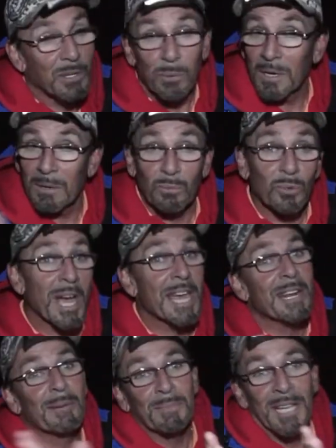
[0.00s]
You want them
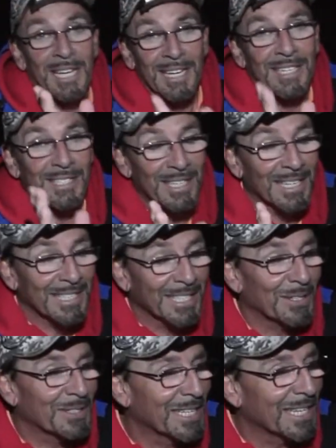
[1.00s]
right up to,
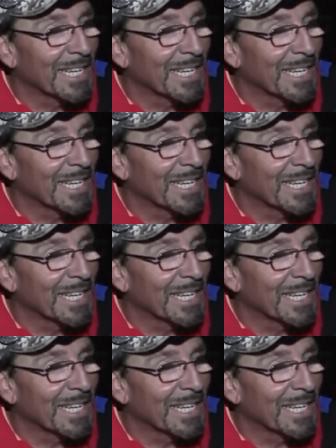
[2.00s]
you know.